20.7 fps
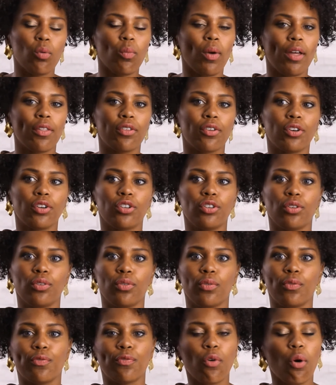whether
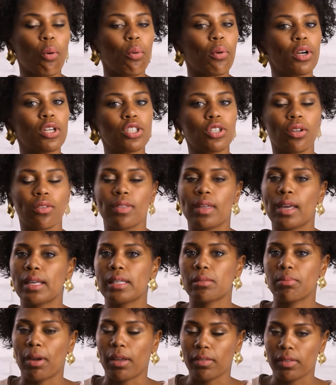you forward your
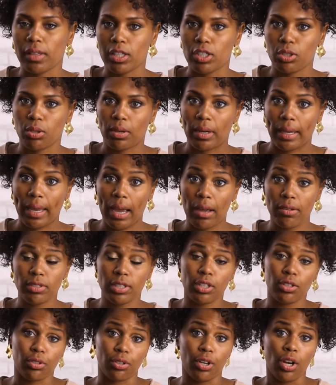things monthly to an
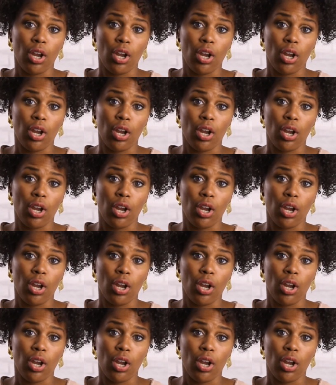accountant